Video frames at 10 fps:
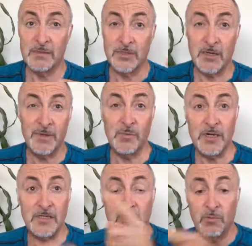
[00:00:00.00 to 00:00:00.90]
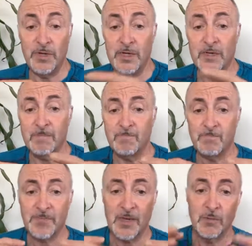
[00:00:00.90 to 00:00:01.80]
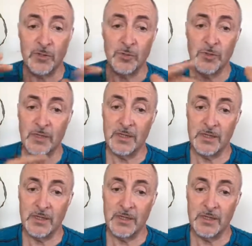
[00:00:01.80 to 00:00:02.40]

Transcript: It's going to be Wednesday week, which will